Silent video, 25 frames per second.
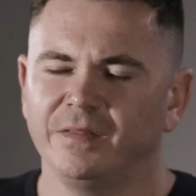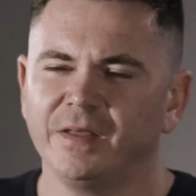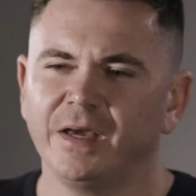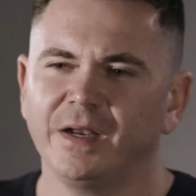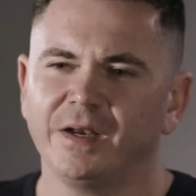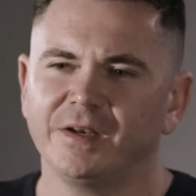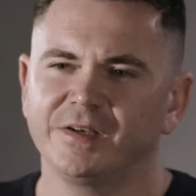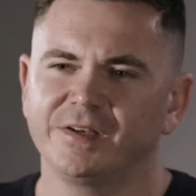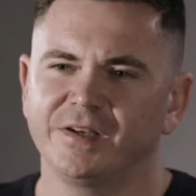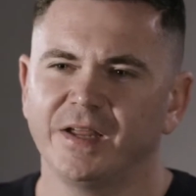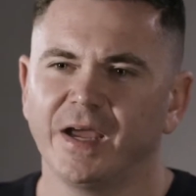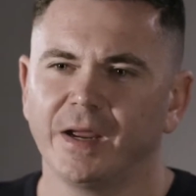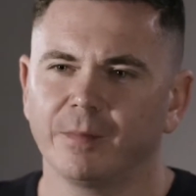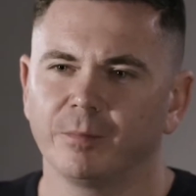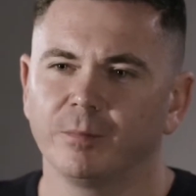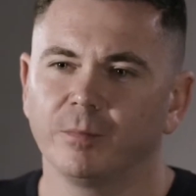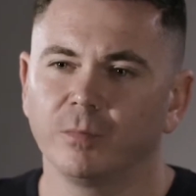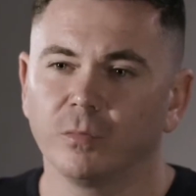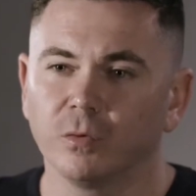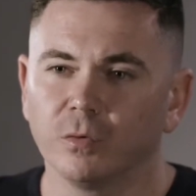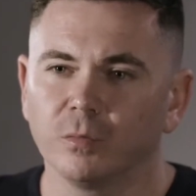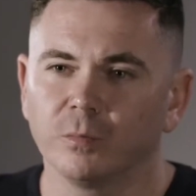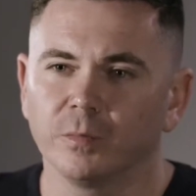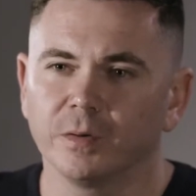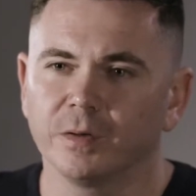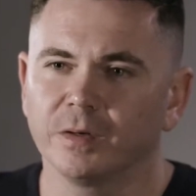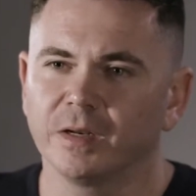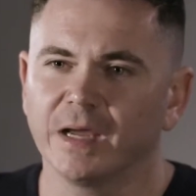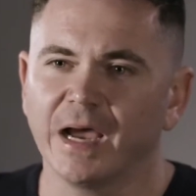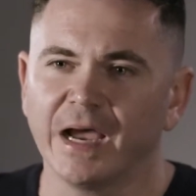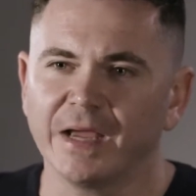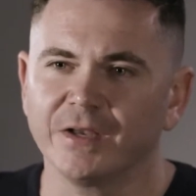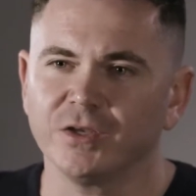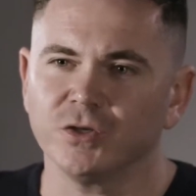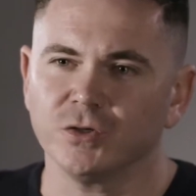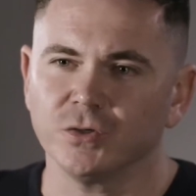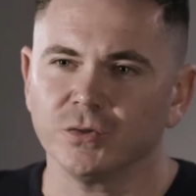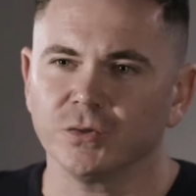At that exact moment,
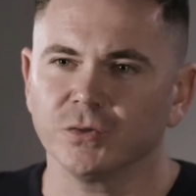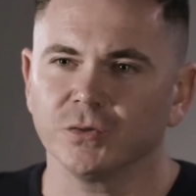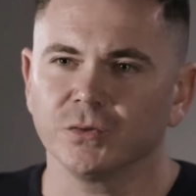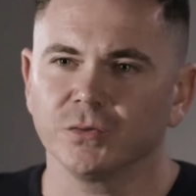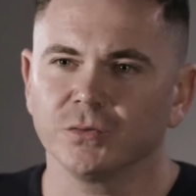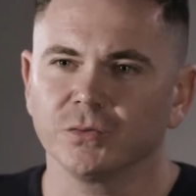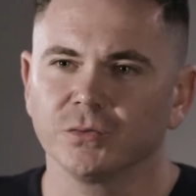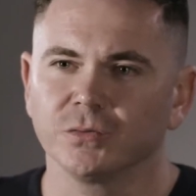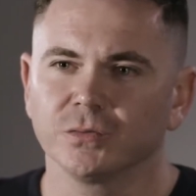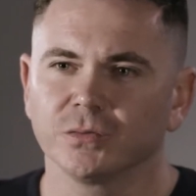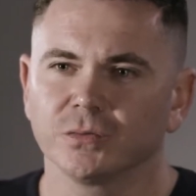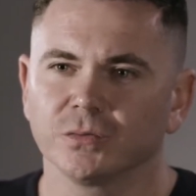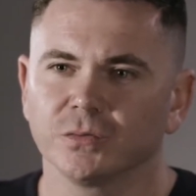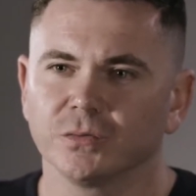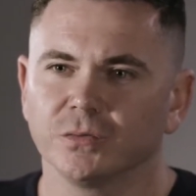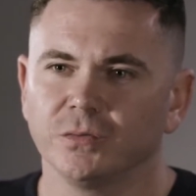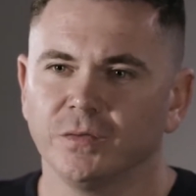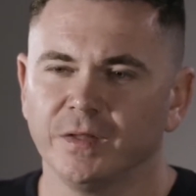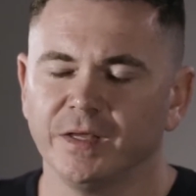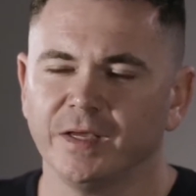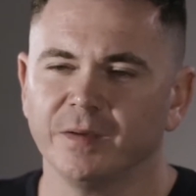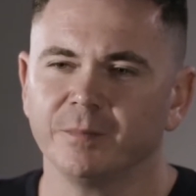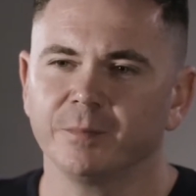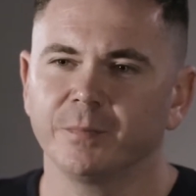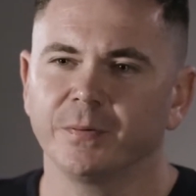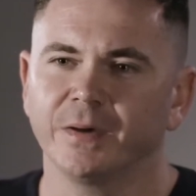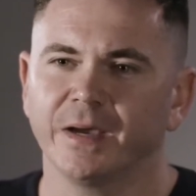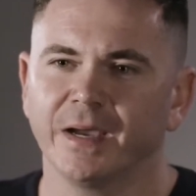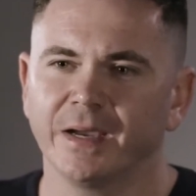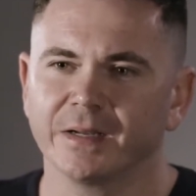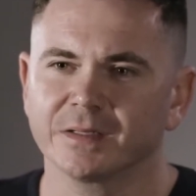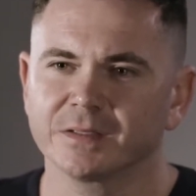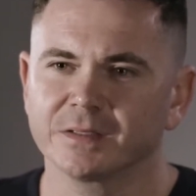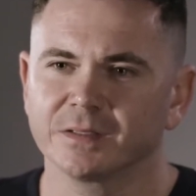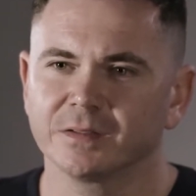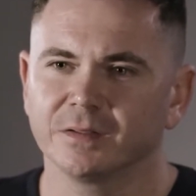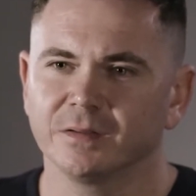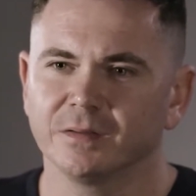I knew the
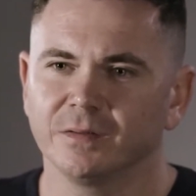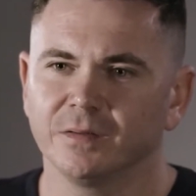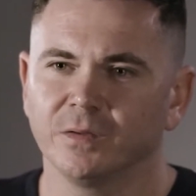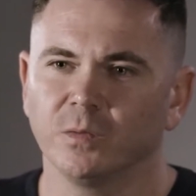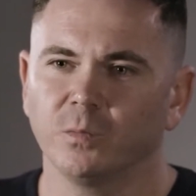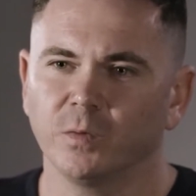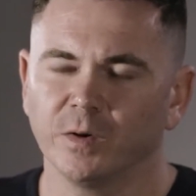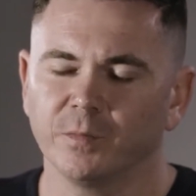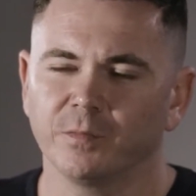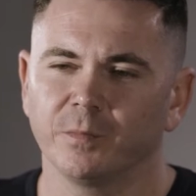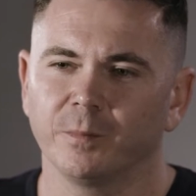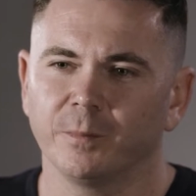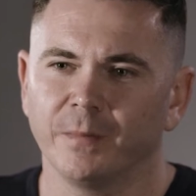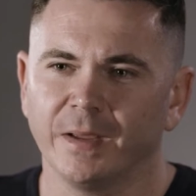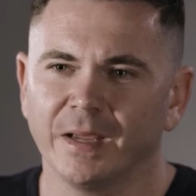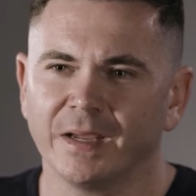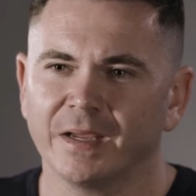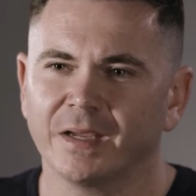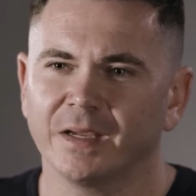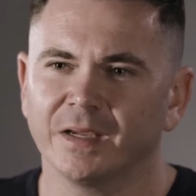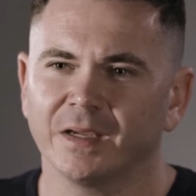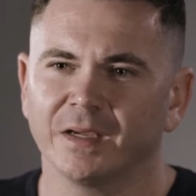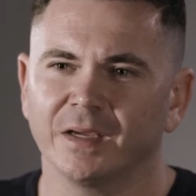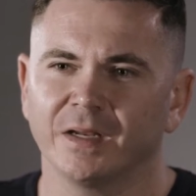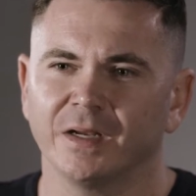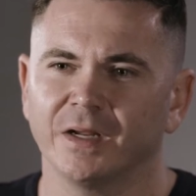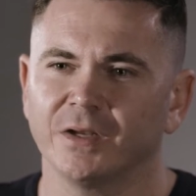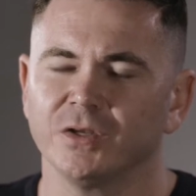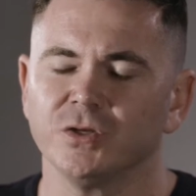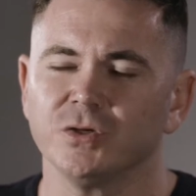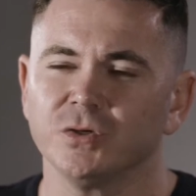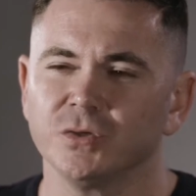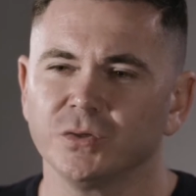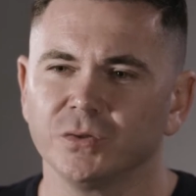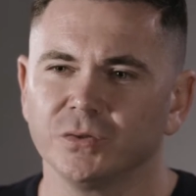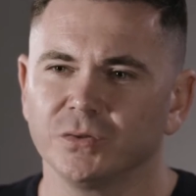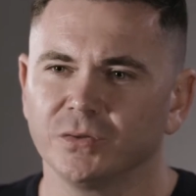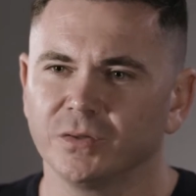impact that we were making, and I
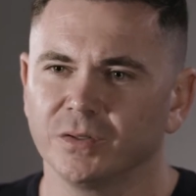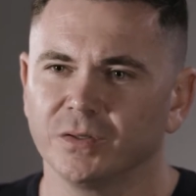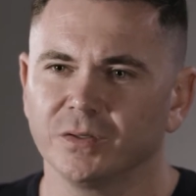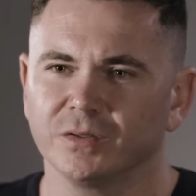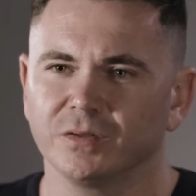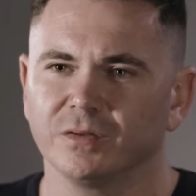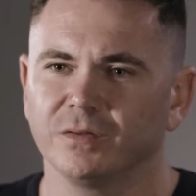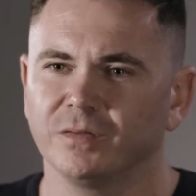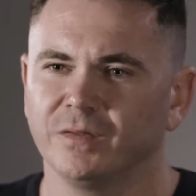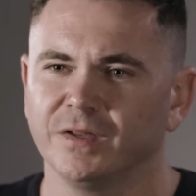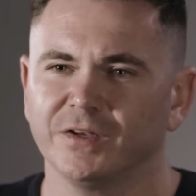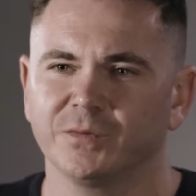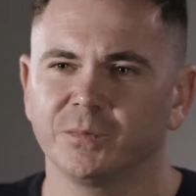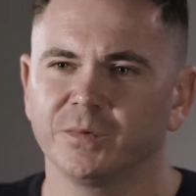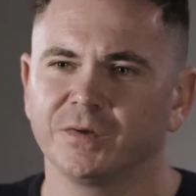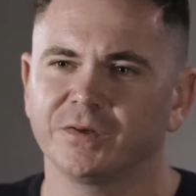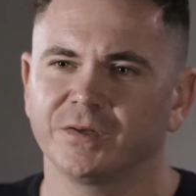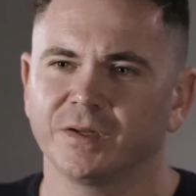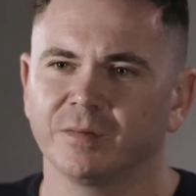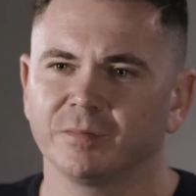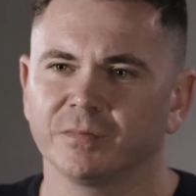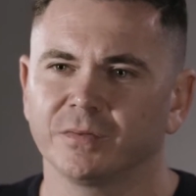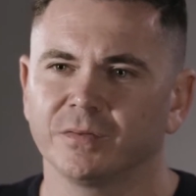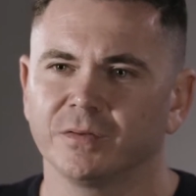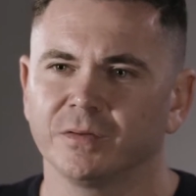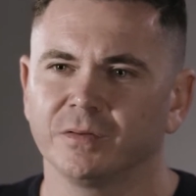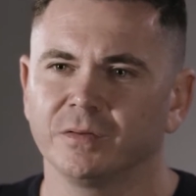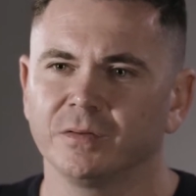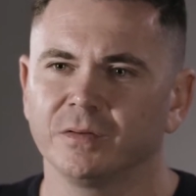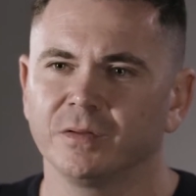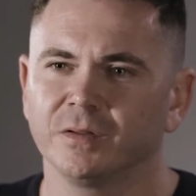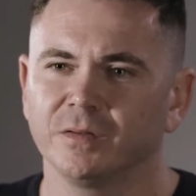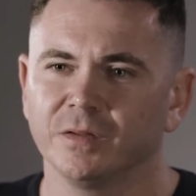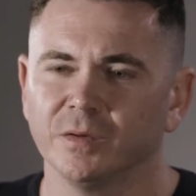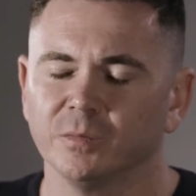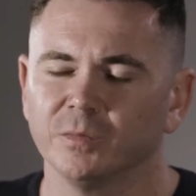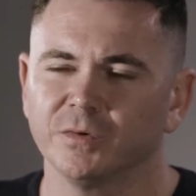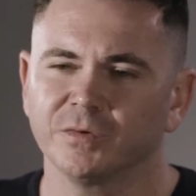knew that this was
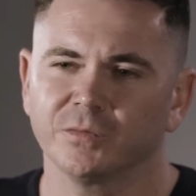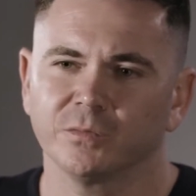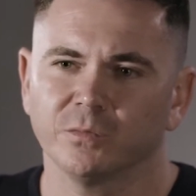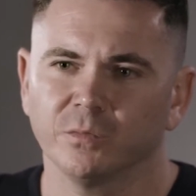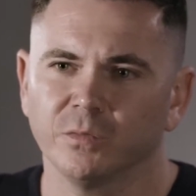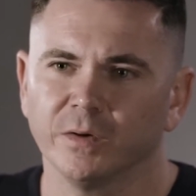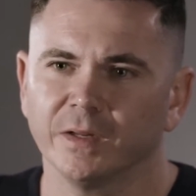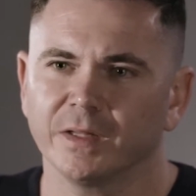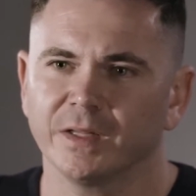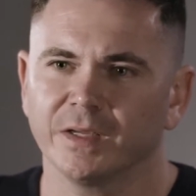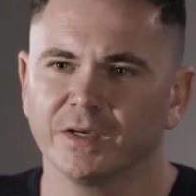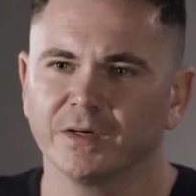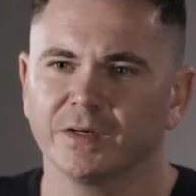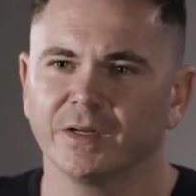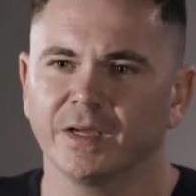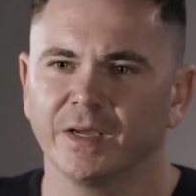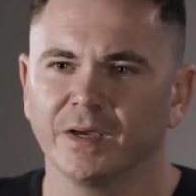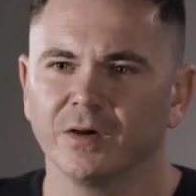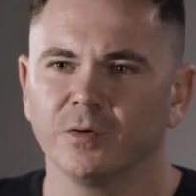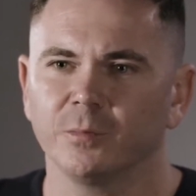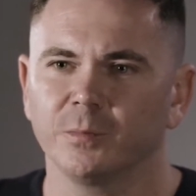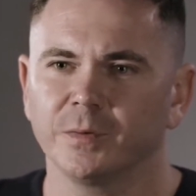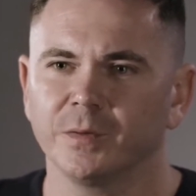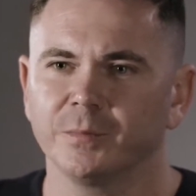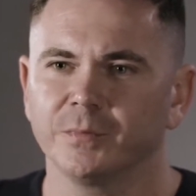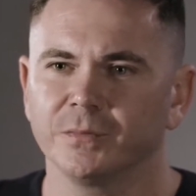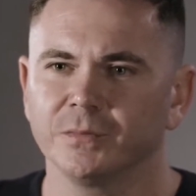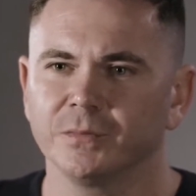something that was really going to help